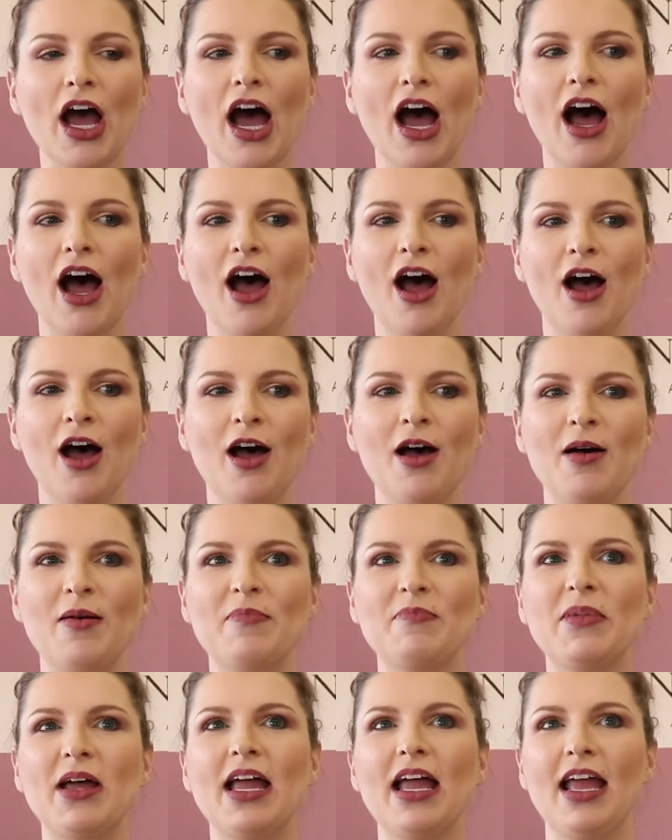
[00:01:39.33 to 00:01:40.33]

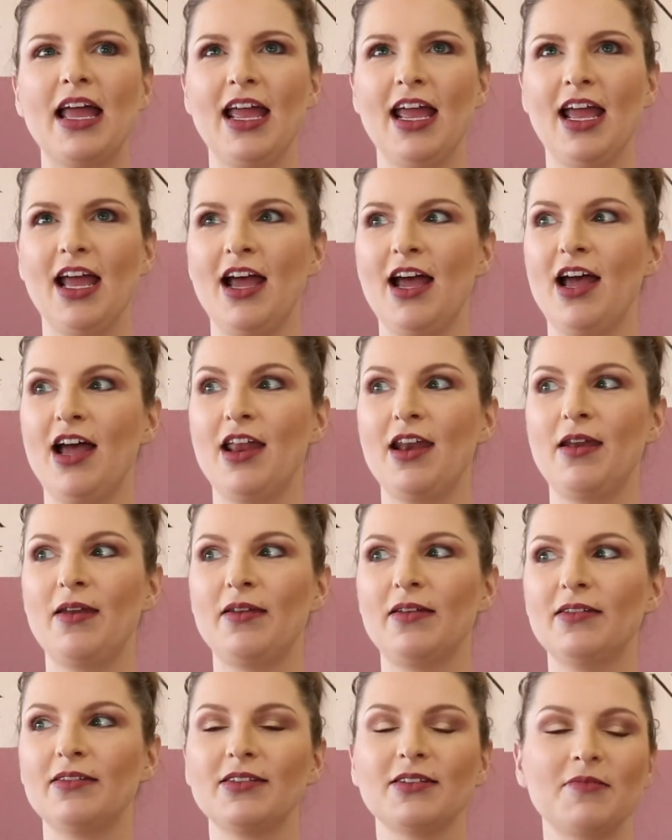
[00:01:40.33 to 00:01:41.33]

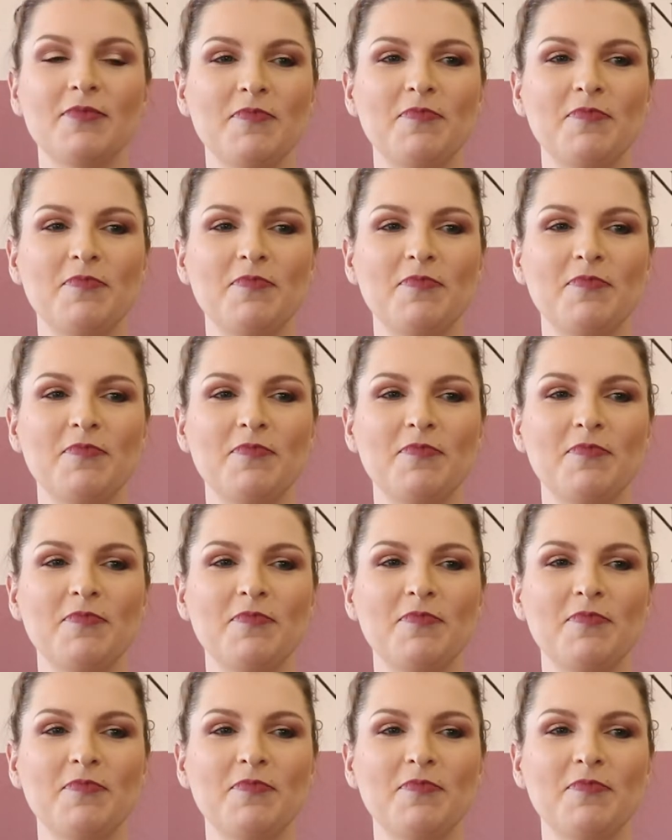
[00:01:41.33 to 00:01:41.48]
And